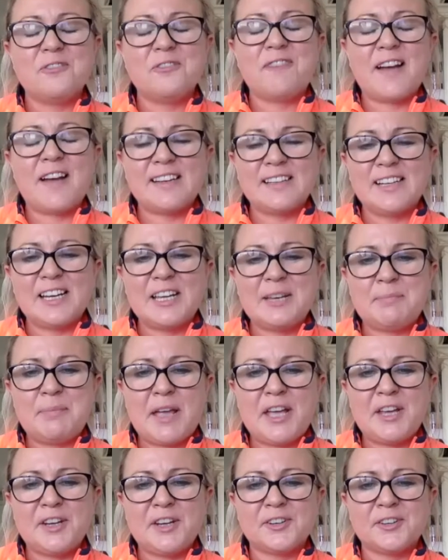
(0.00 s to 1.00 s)
finally,
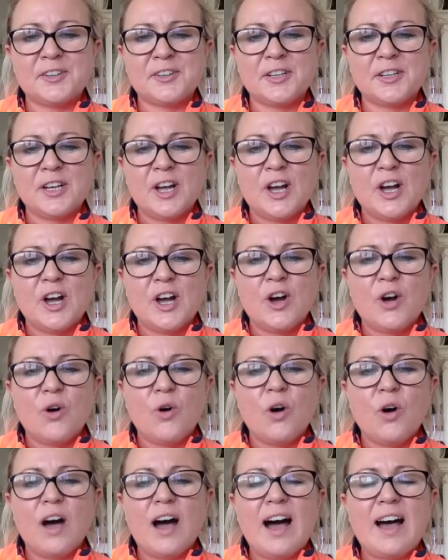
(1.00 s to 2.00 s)
Peter,
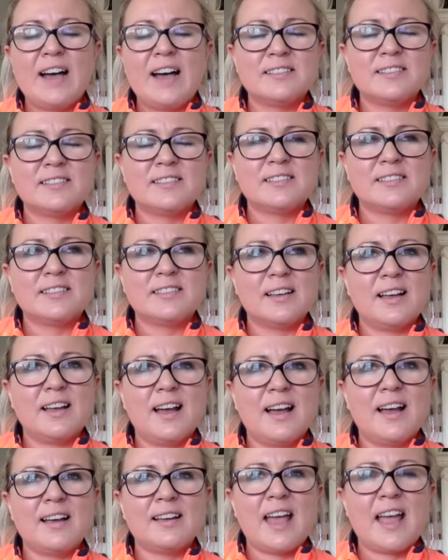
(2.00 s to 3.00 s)
as
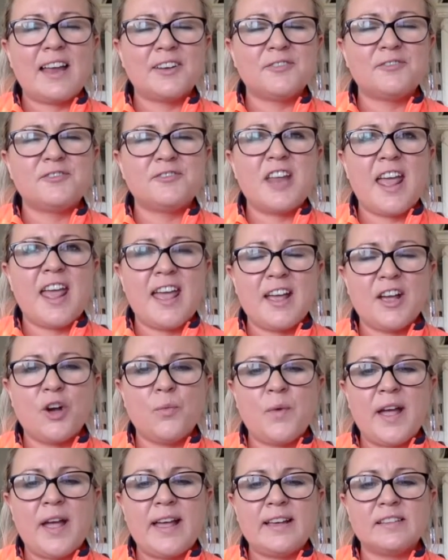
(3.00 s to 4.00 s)
kind of
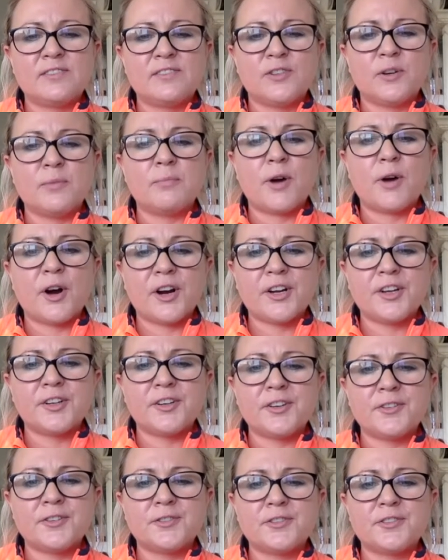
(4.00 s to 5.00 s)
takeaways for
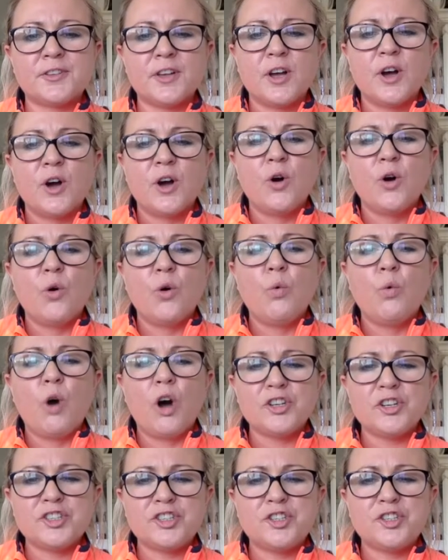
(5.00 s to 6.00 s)
marketers,
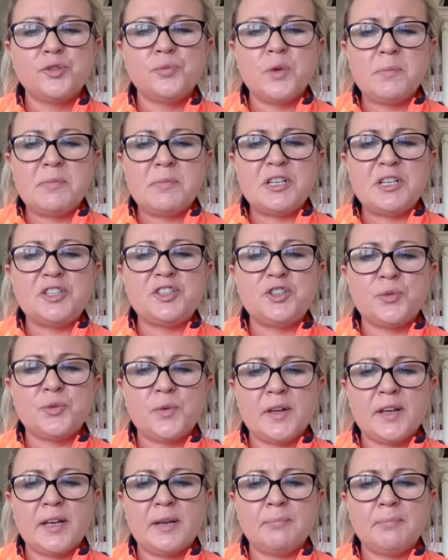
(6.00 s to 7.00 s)
what should we be
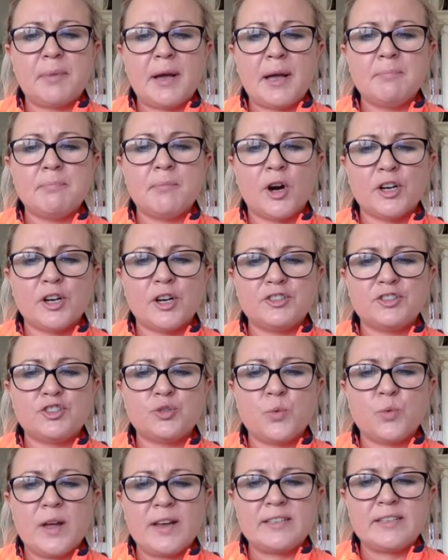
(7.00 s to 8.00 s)
doing by March
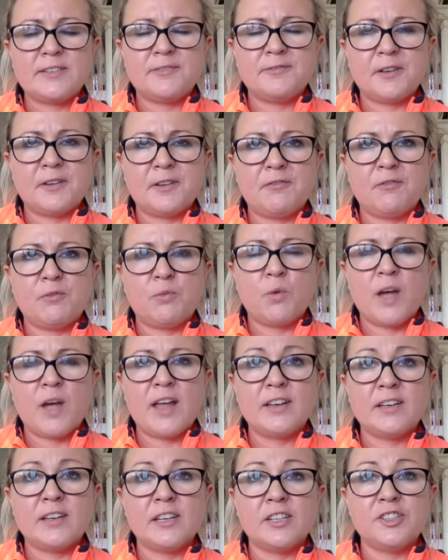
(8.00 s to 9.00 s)
25th
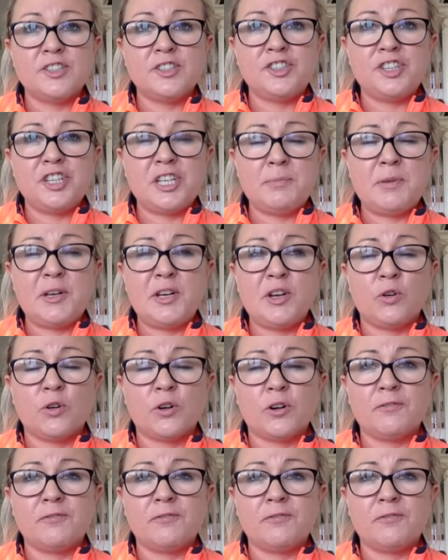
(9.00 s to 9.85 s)
when GDPR